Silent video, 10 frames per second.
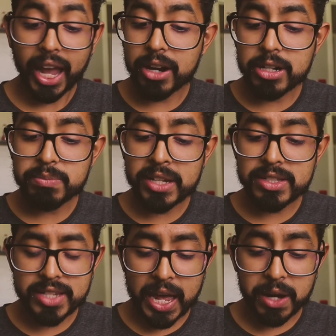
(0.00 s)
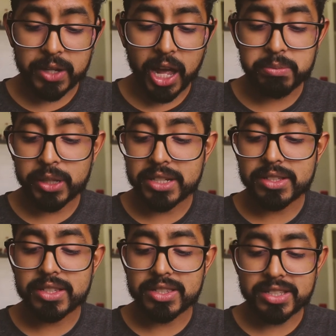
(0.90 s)
Aaron bends down and
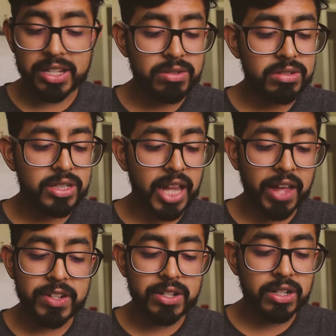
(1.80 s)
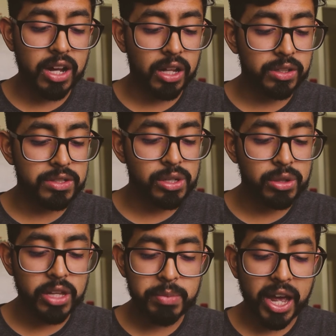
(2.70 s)
places a single lavender colored
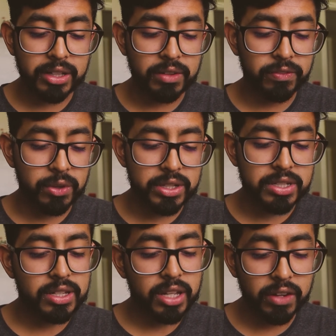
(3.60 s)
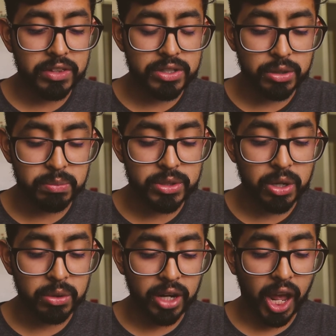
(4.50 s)
tulip at the foot of the
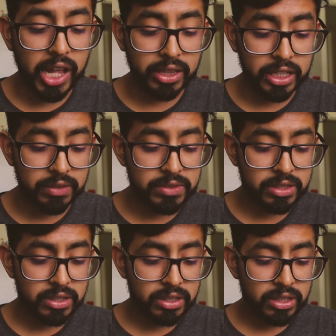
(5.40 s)
tombstone and leaves.